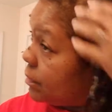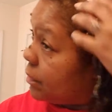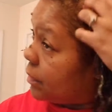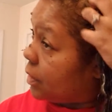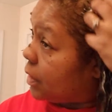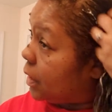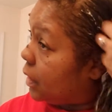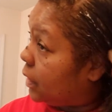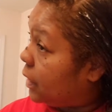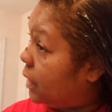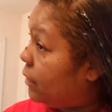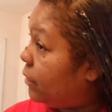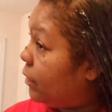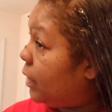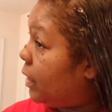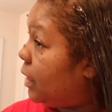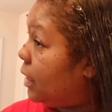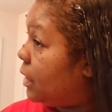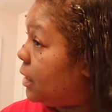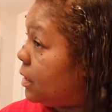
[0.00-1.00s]
The
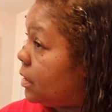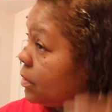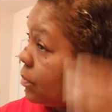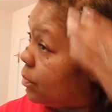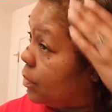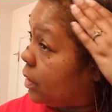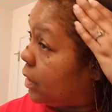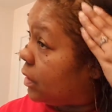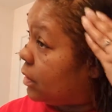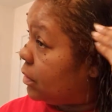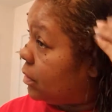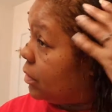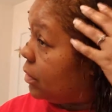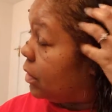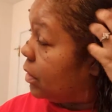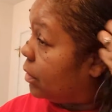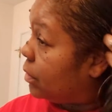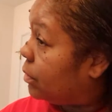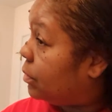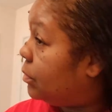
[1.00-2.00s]
leave-in is what,
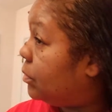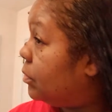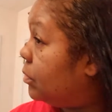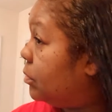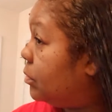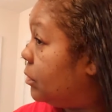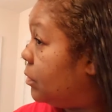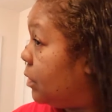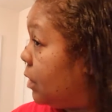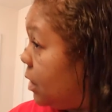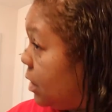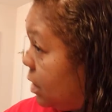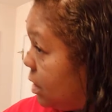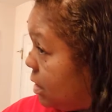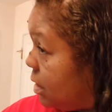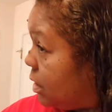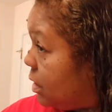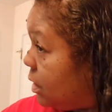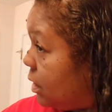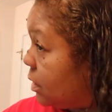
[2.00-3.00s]

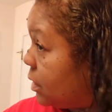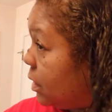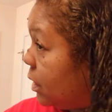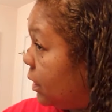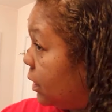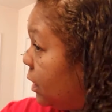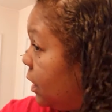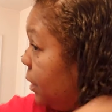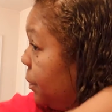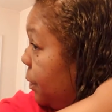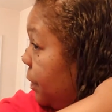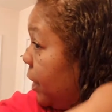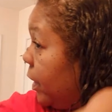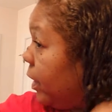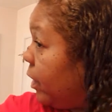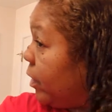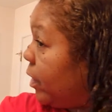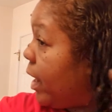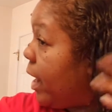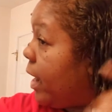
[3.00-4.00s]
it's going to keep your
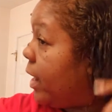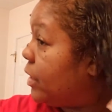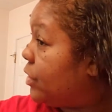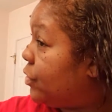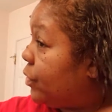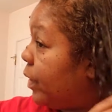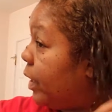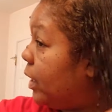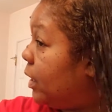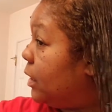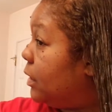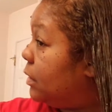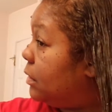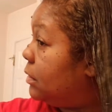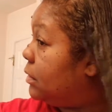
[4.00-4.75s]
hair hydrated